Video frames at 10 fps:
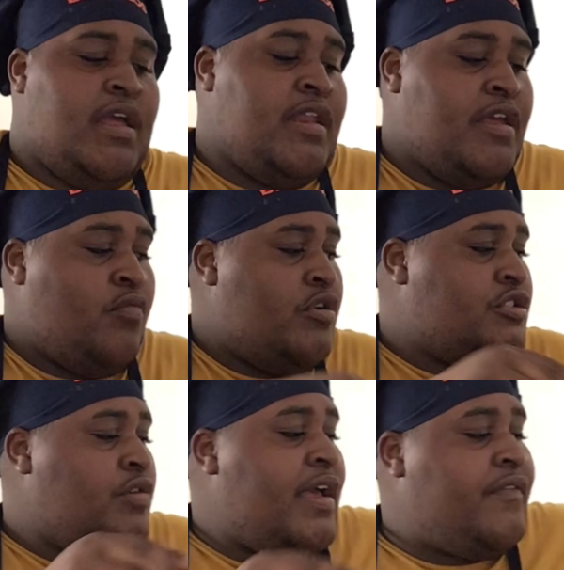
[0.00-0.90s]
And then
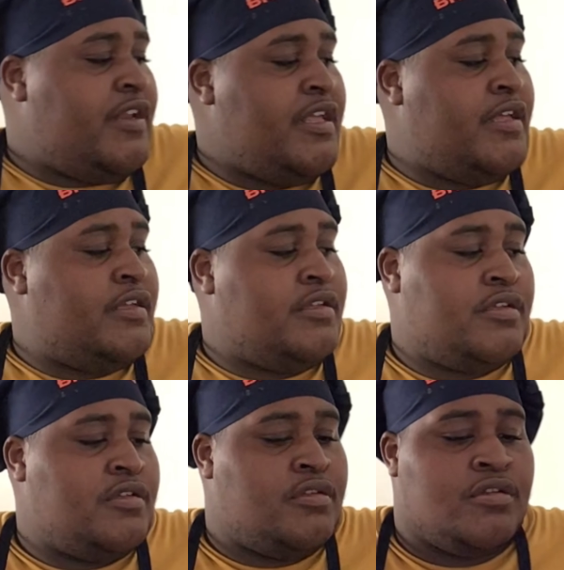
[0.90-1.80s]
once you have it in,
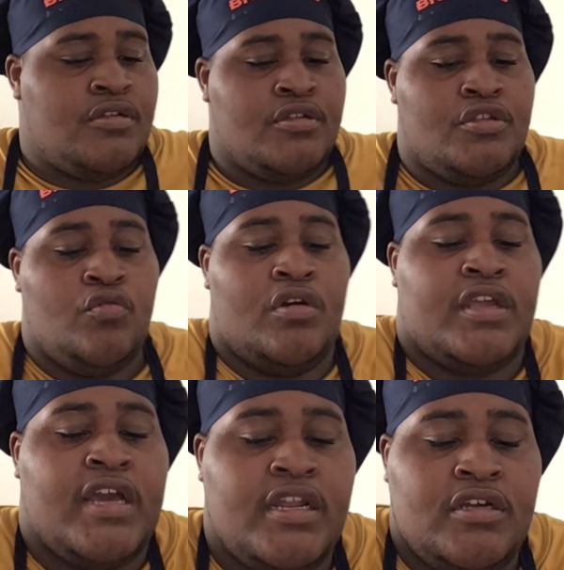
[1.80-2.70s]
you
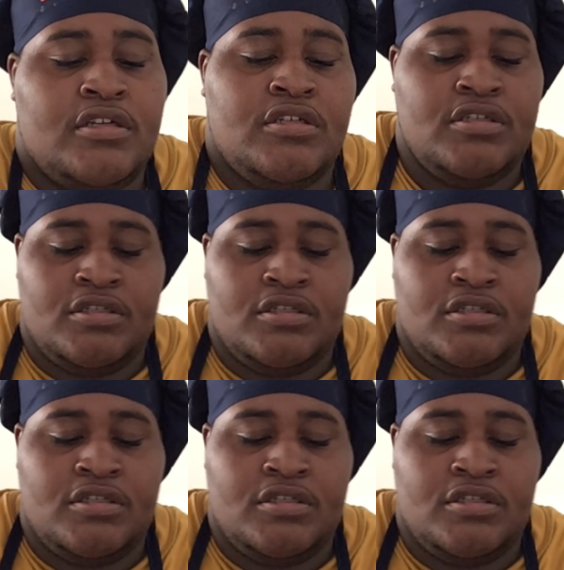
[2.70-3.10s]
want to kind of